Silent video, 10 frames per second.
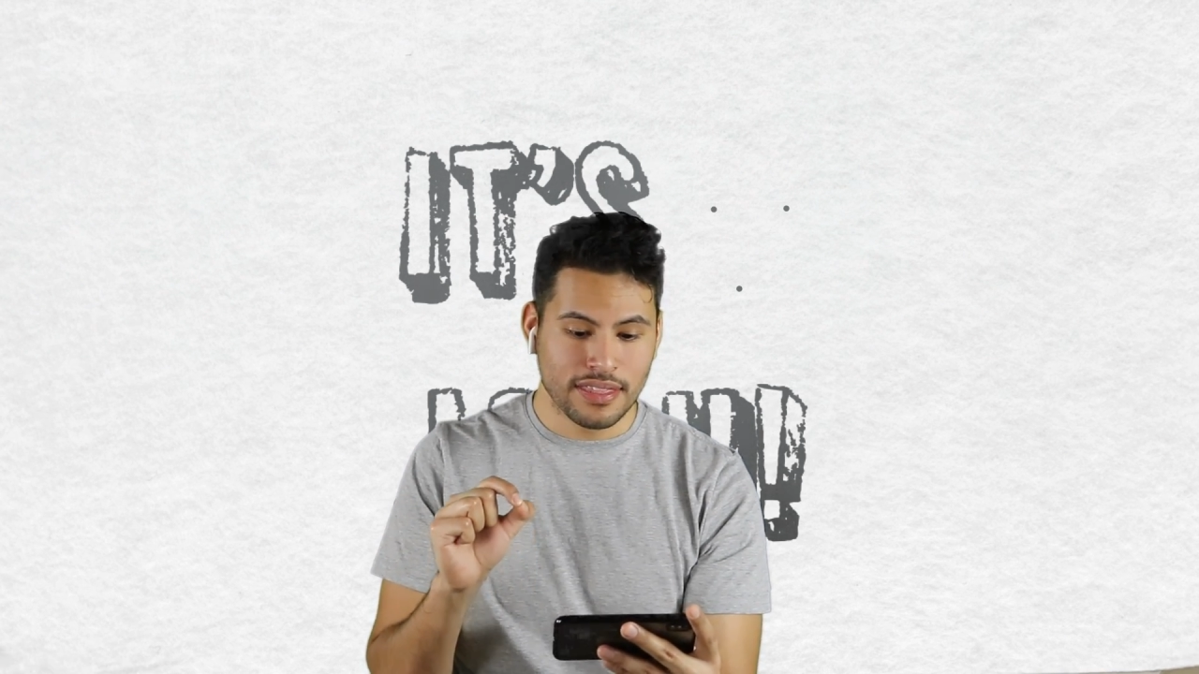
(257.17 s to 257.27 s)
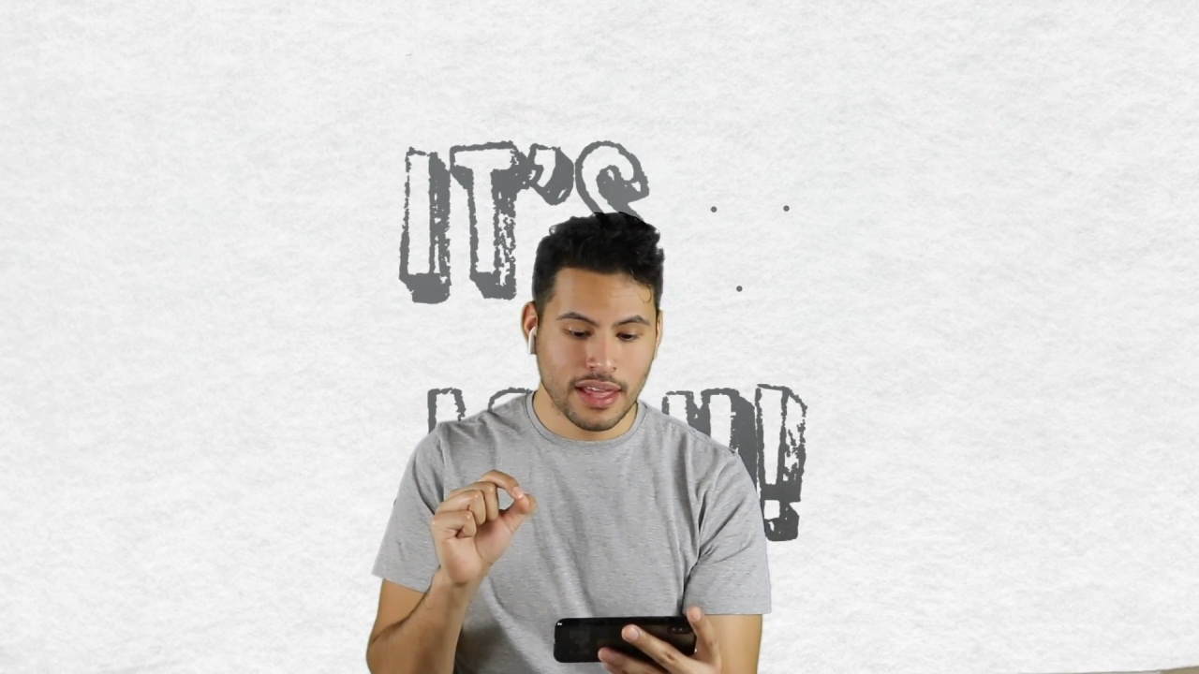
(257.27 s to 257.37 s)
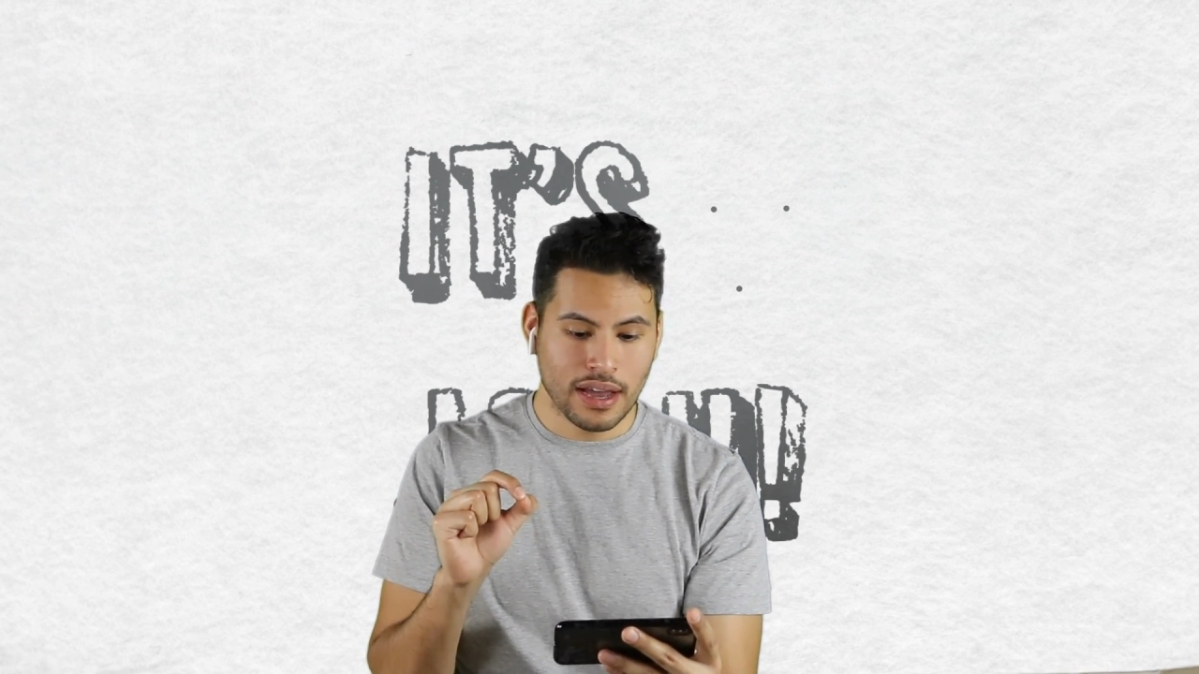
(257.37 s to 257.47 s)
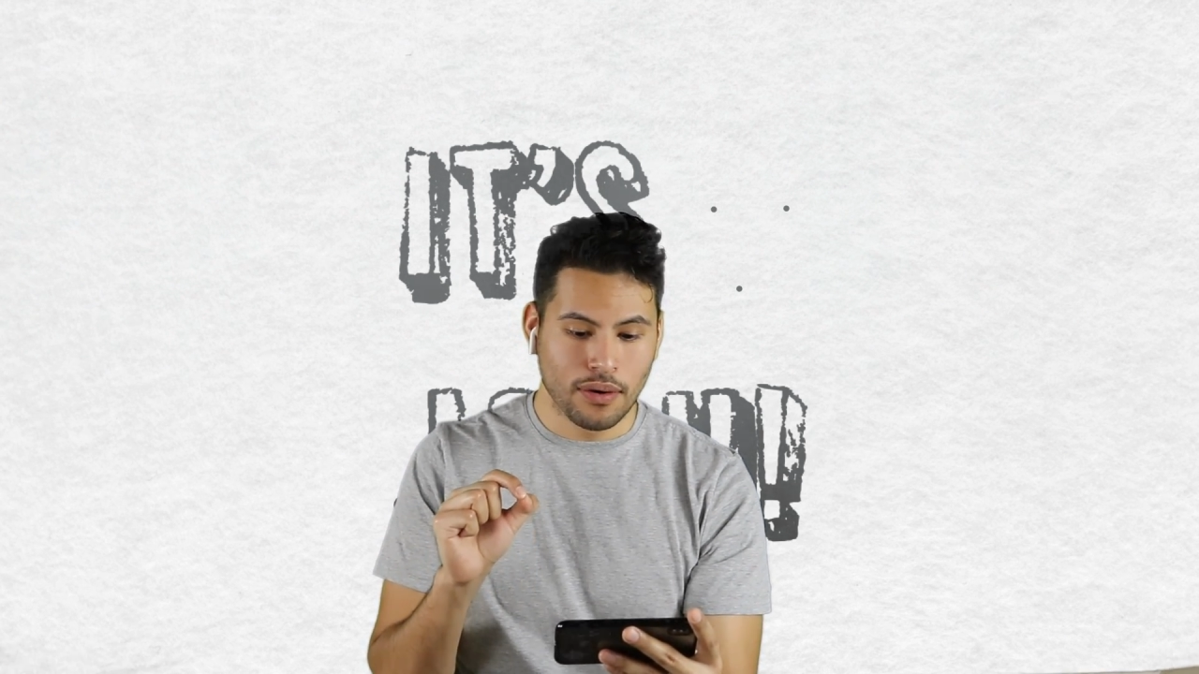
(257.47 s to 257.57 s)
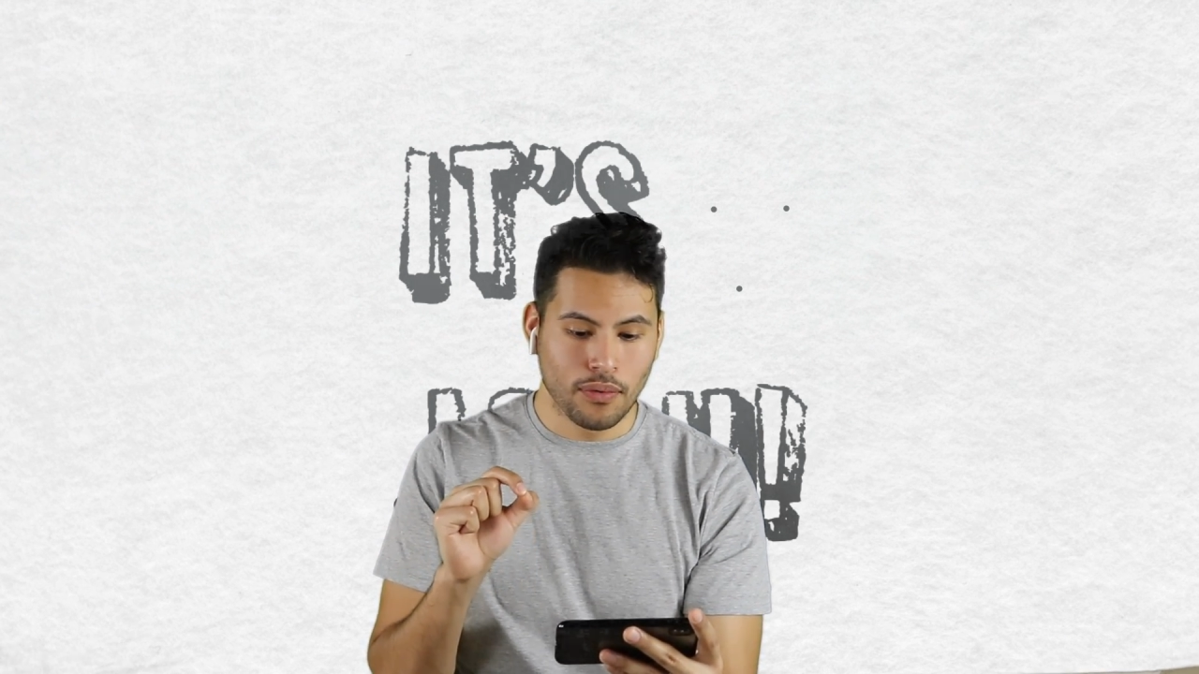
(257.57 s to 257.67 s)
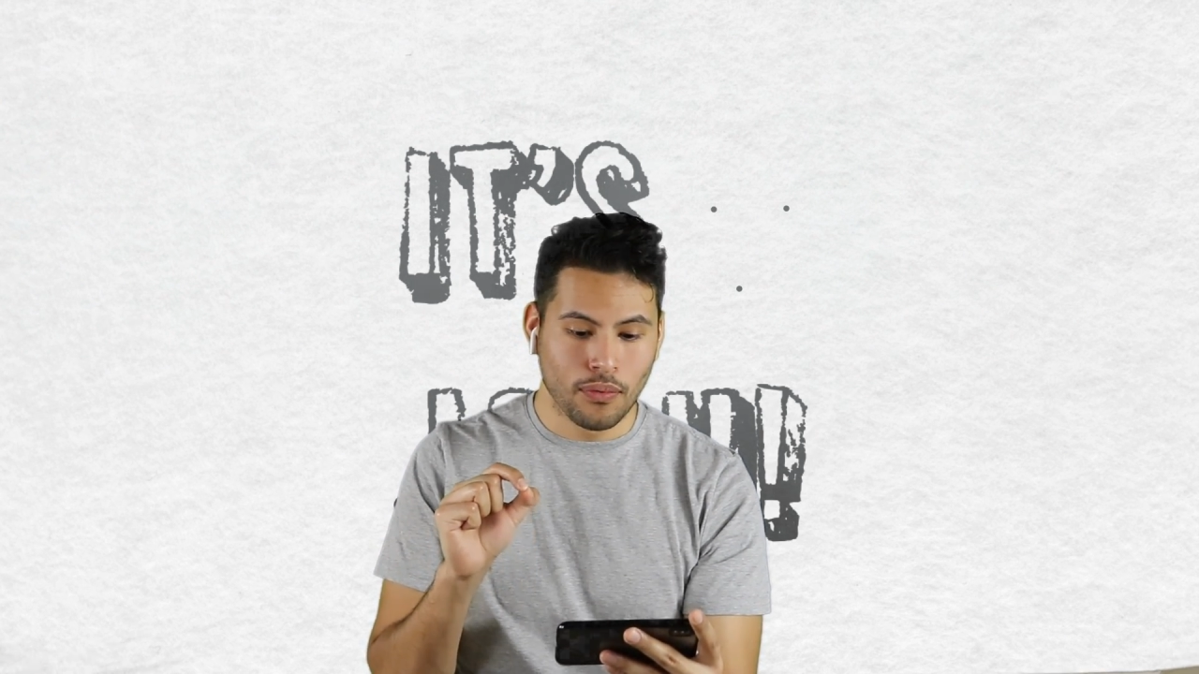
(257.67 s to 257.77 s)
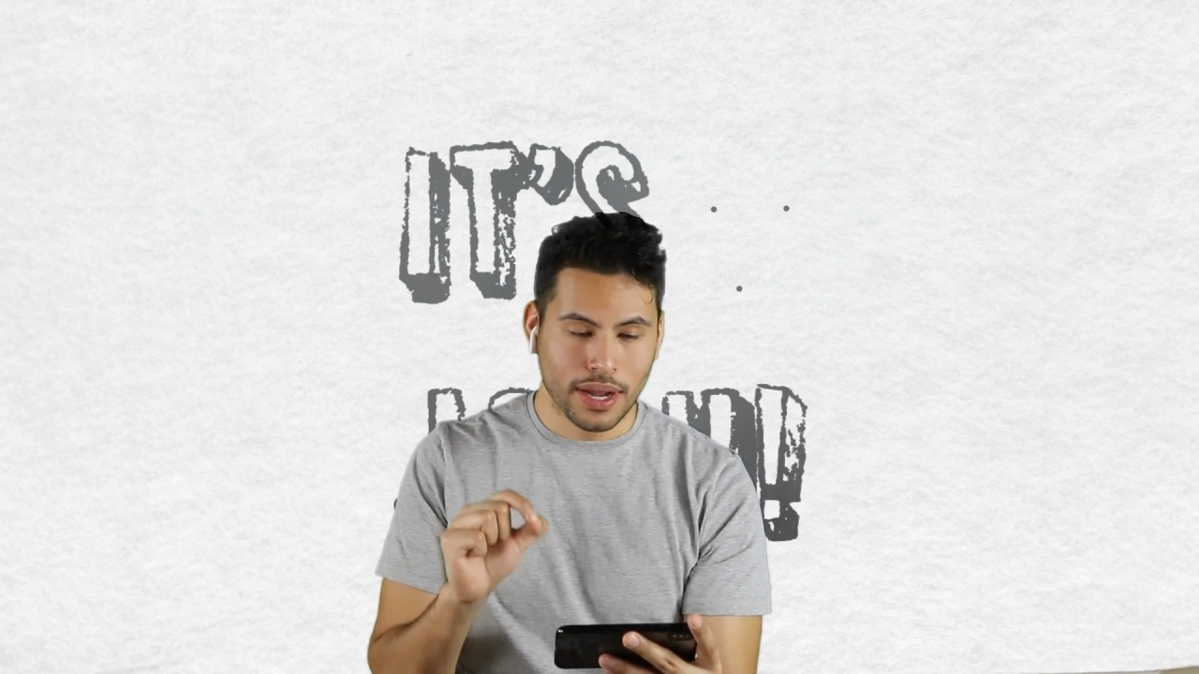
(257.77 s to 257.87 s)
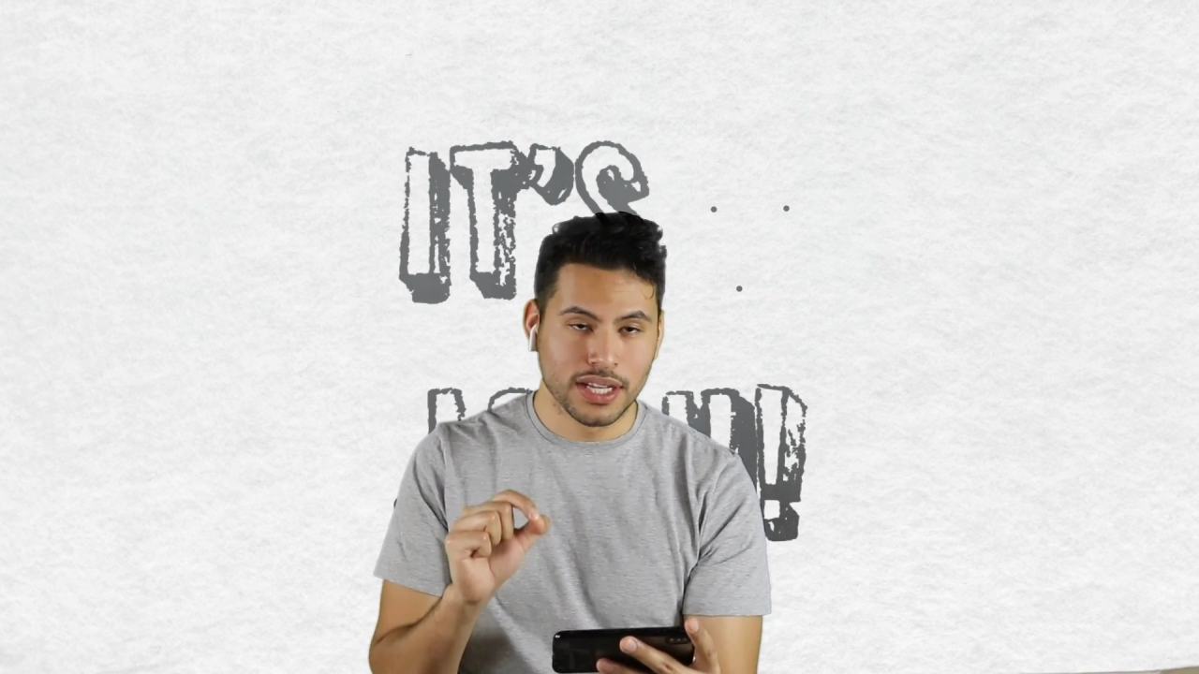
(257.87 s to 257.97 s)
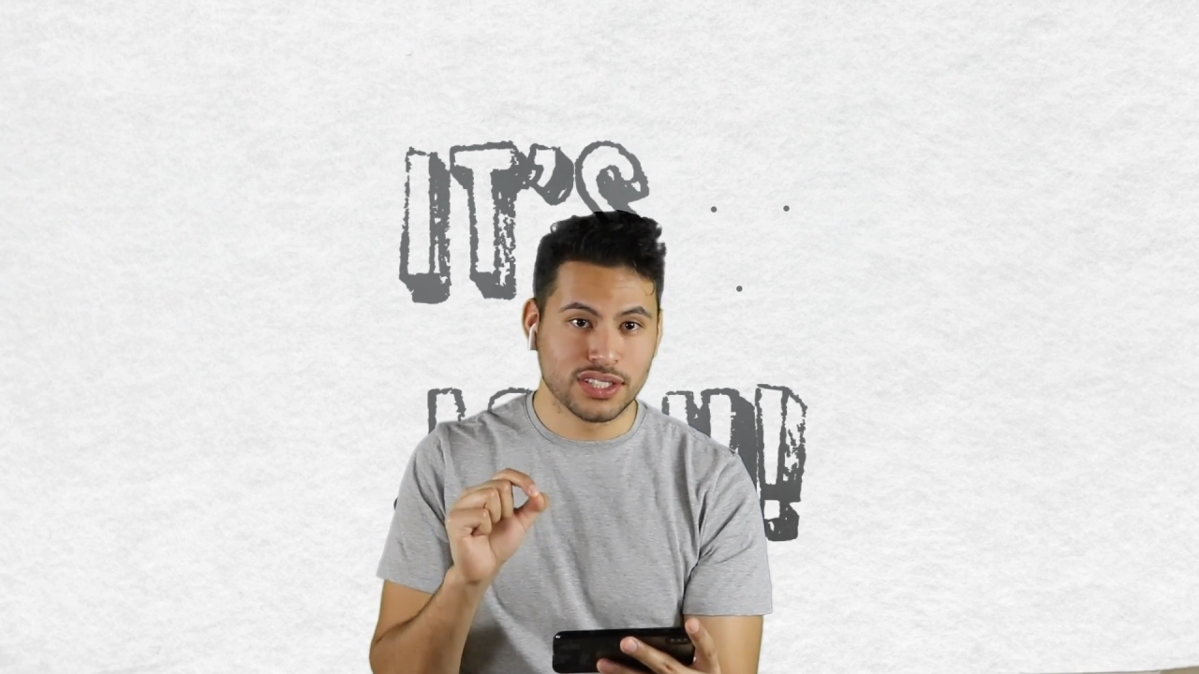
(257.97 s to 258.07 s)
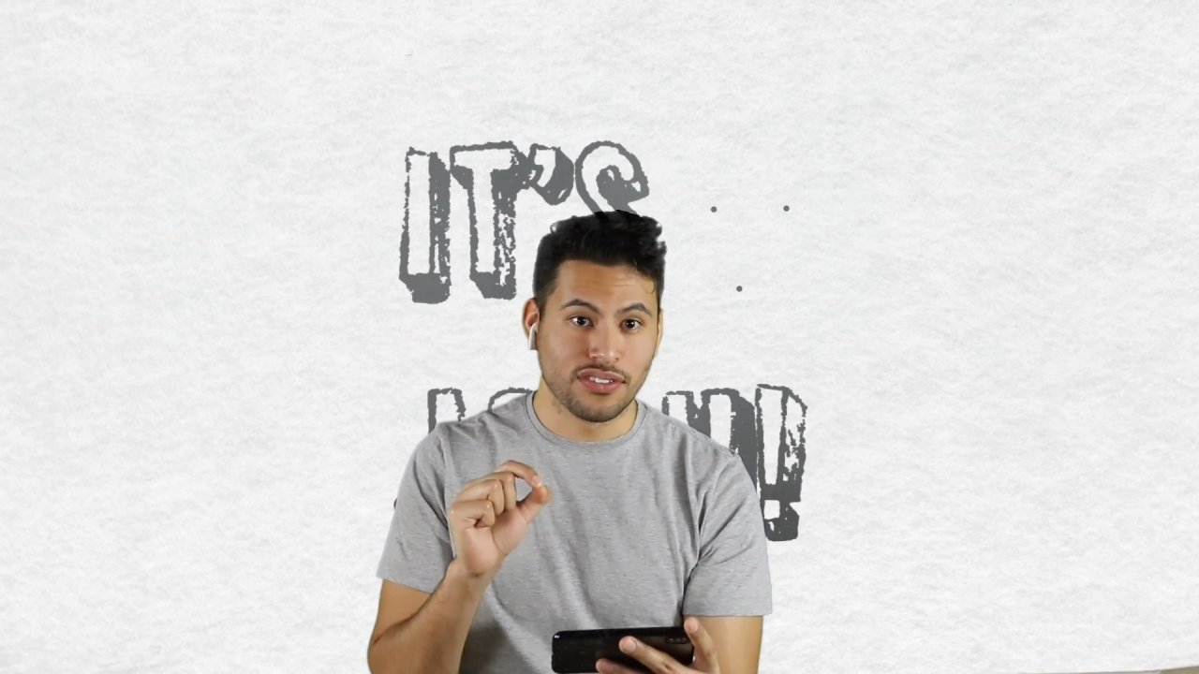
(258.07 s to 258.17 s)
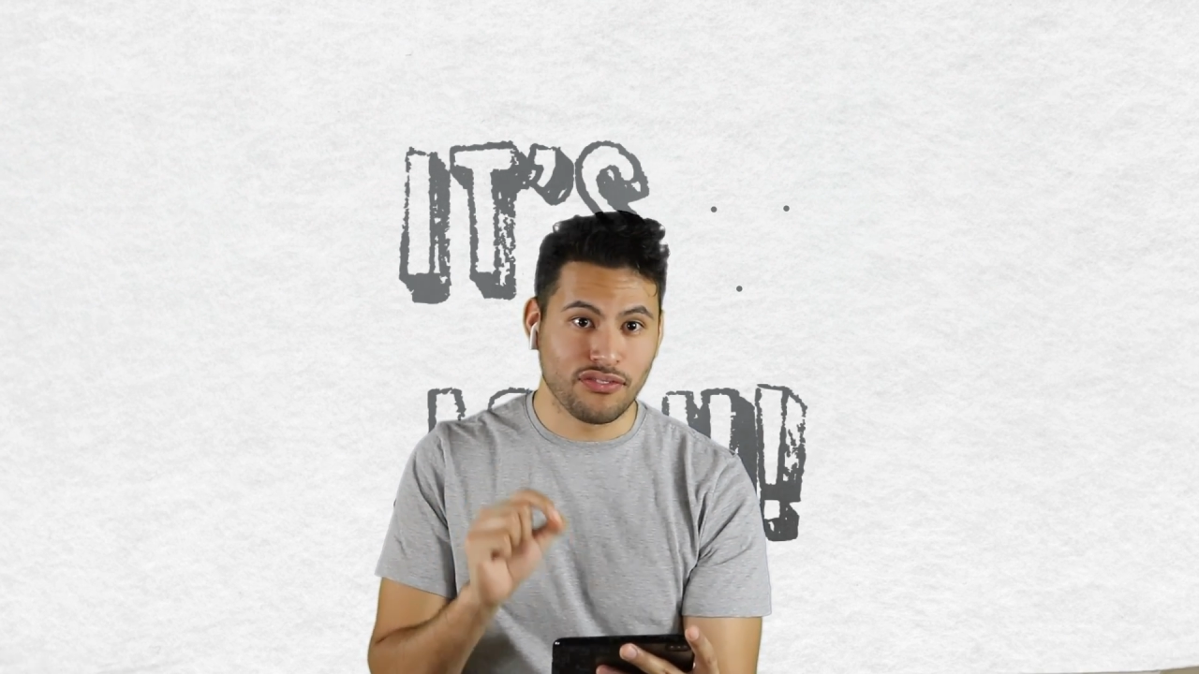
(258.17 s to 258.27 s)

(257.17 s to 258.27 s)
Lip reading: that way to